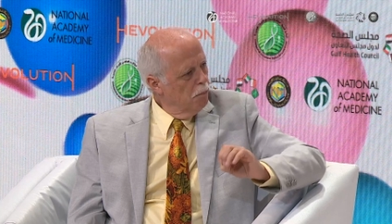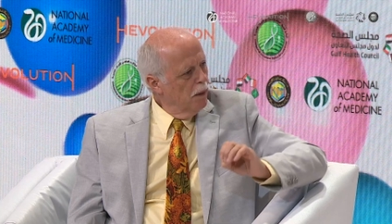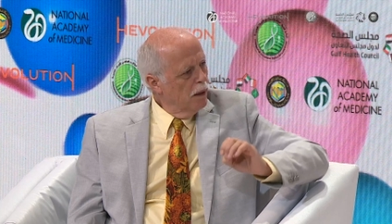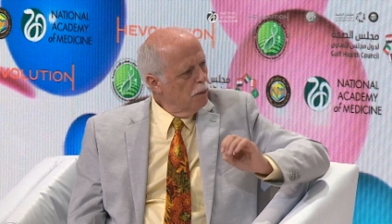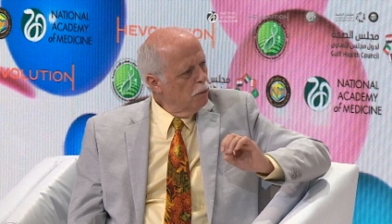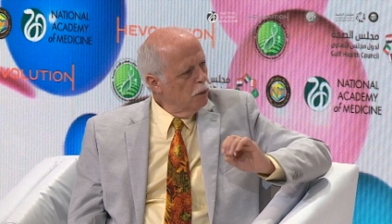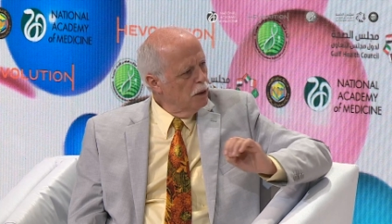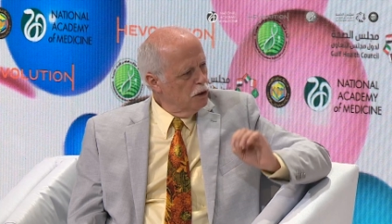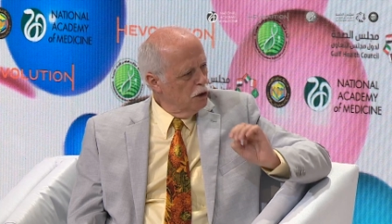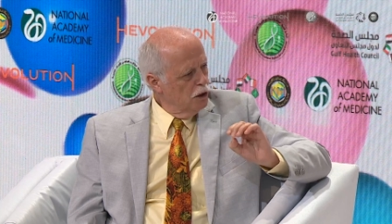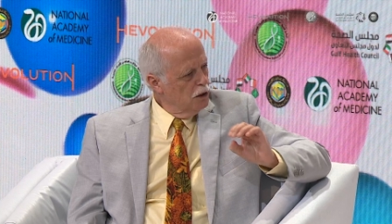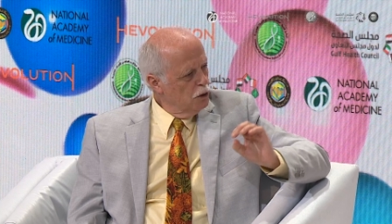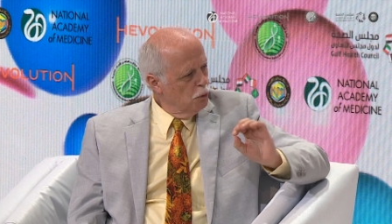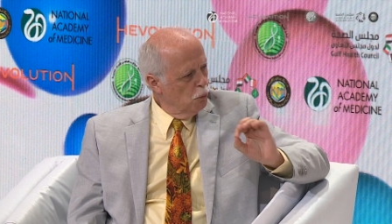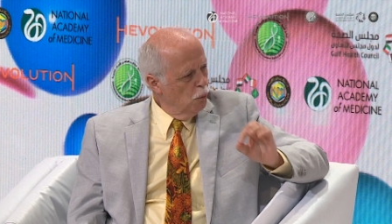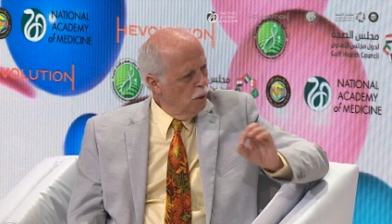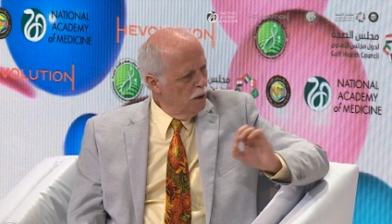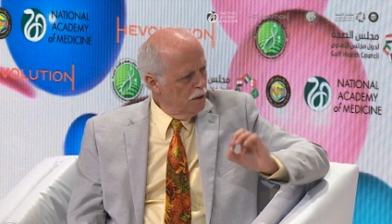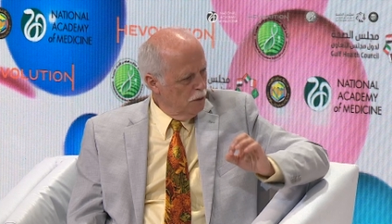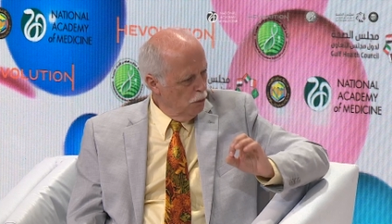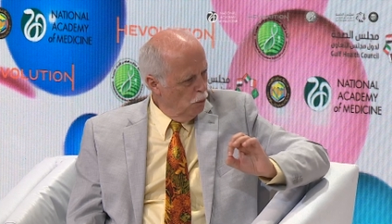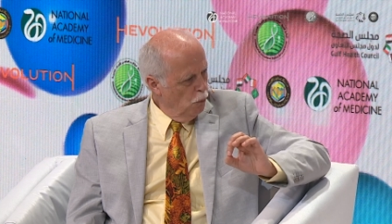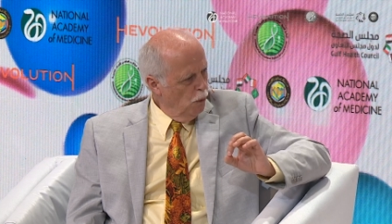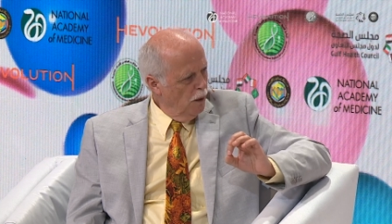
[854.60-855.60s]
we come to
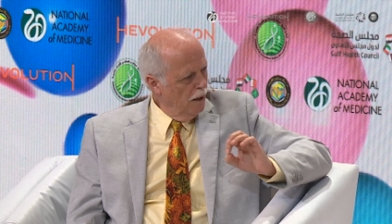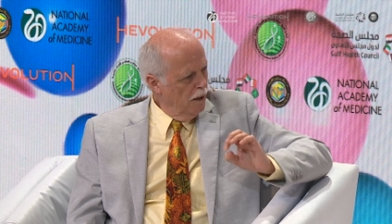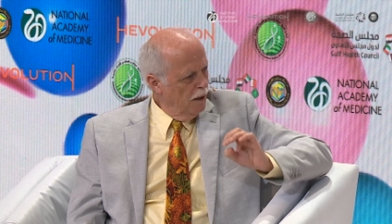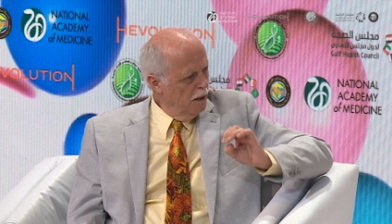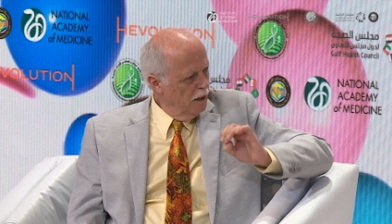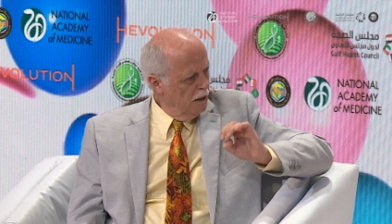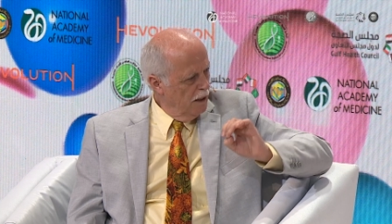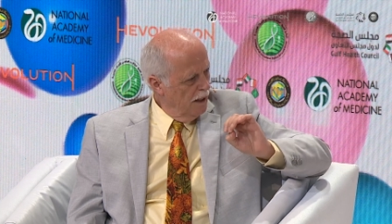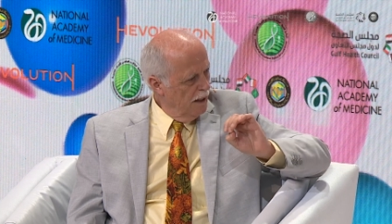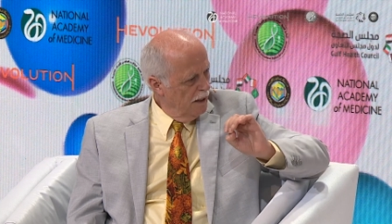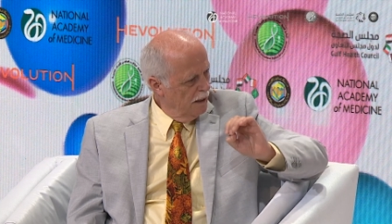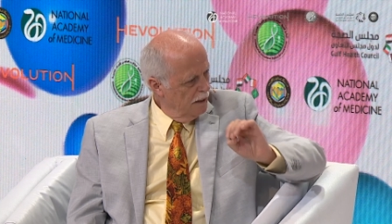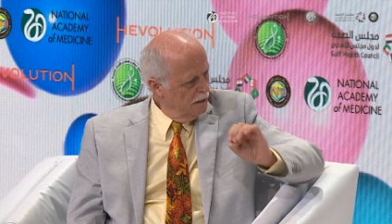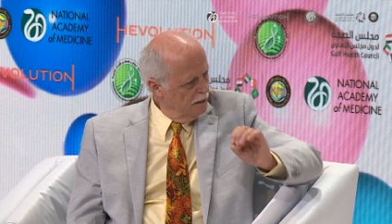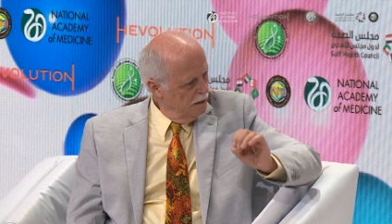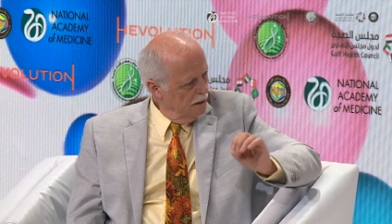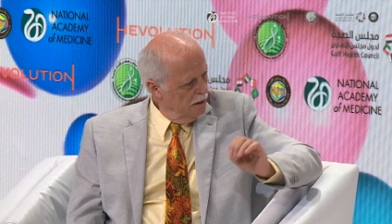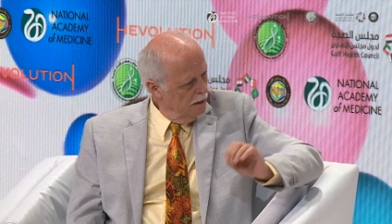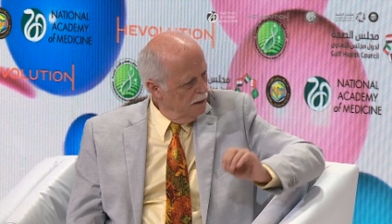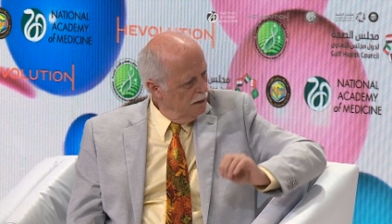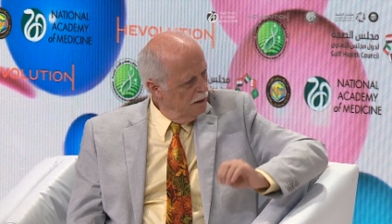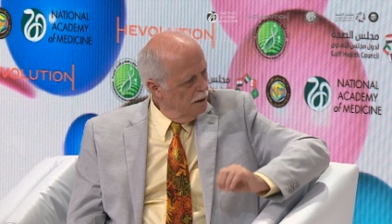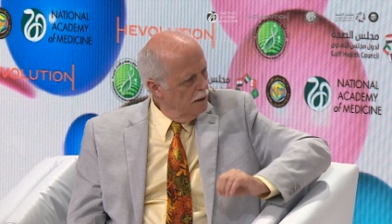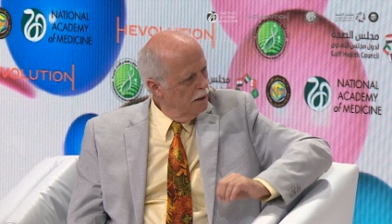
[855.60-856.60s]
prevention, that'll
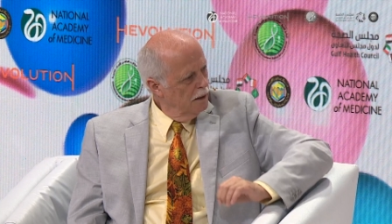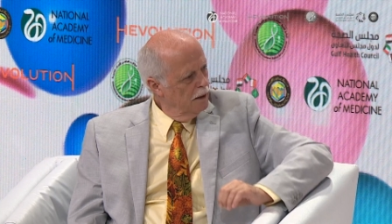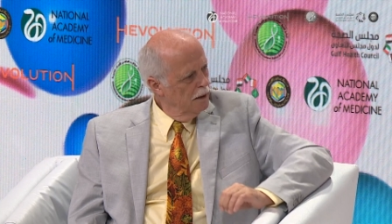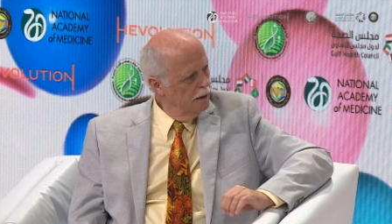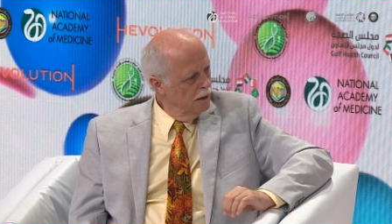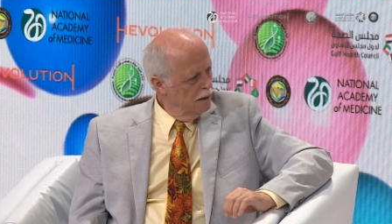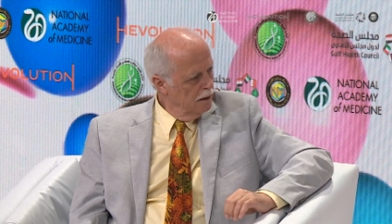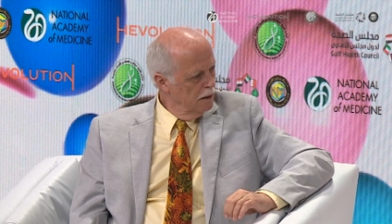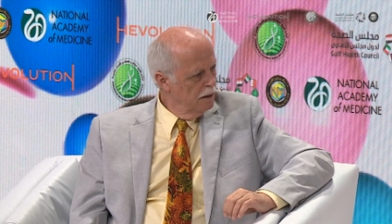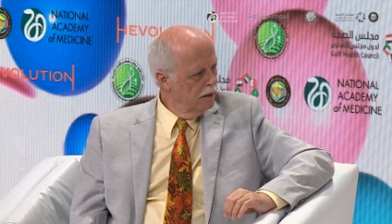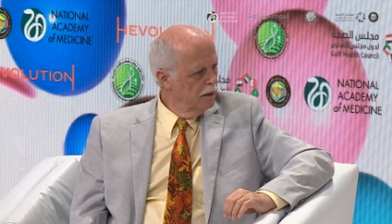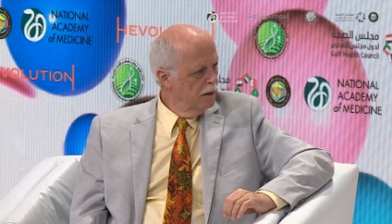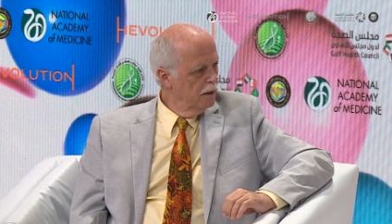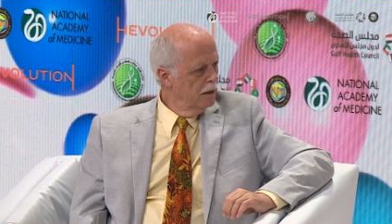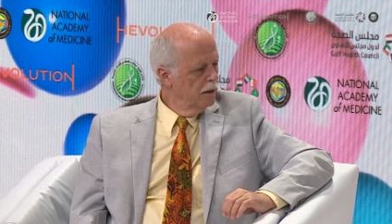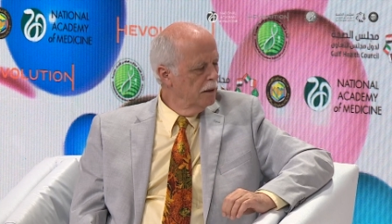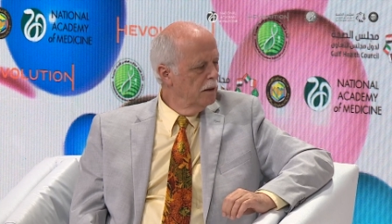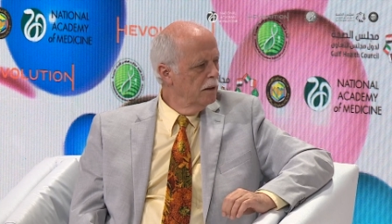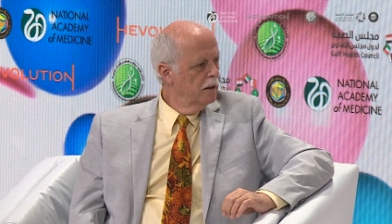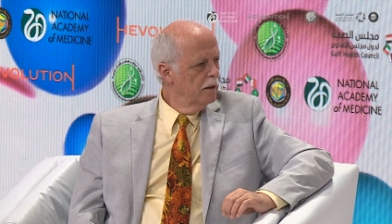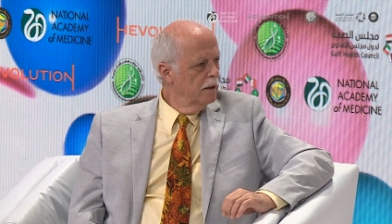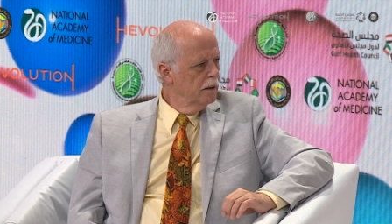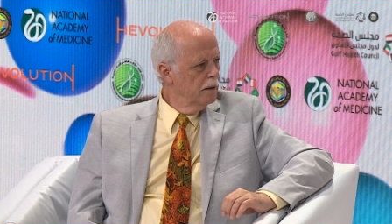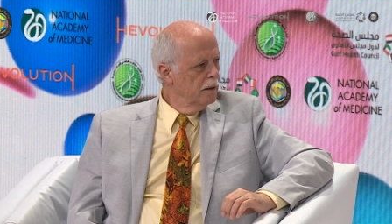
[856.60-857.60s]
be in,
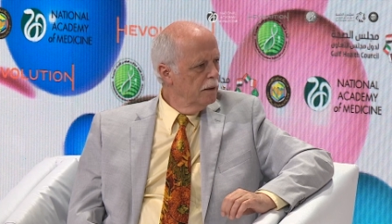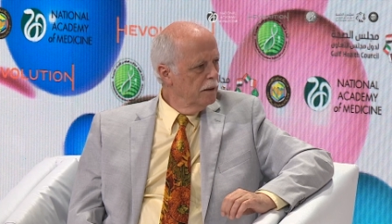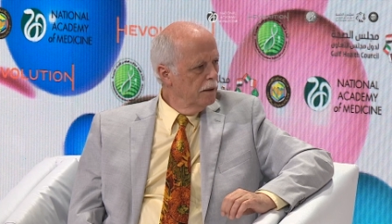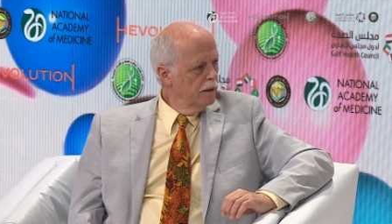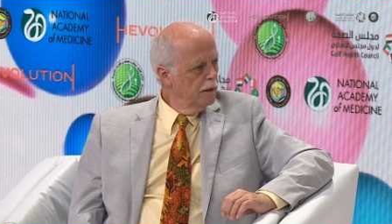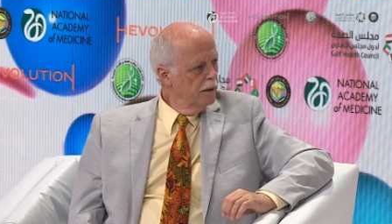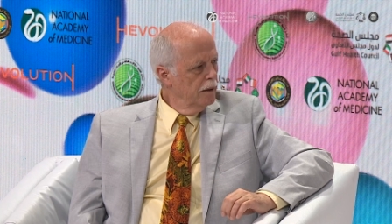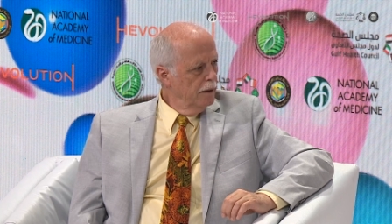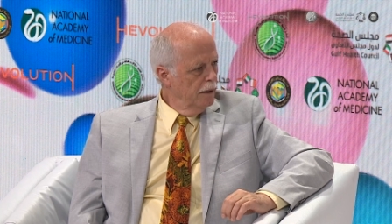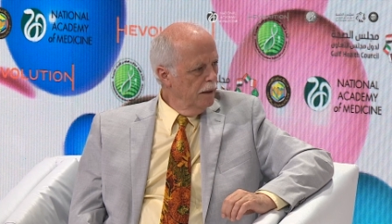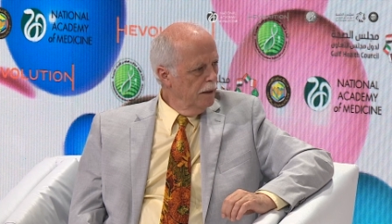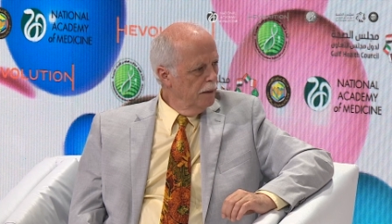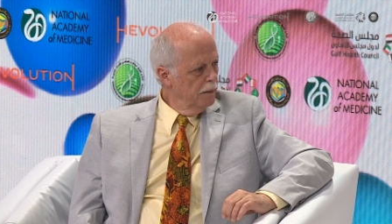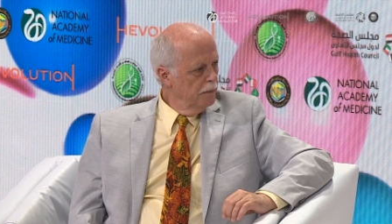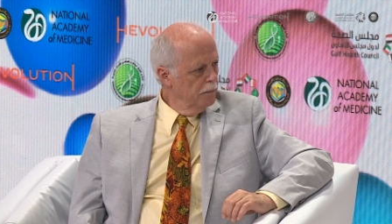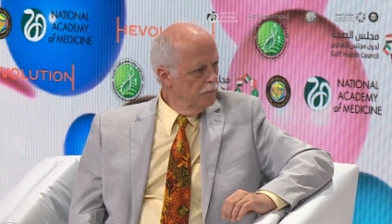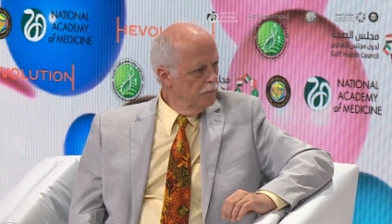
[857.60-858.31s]
and we're not dealing with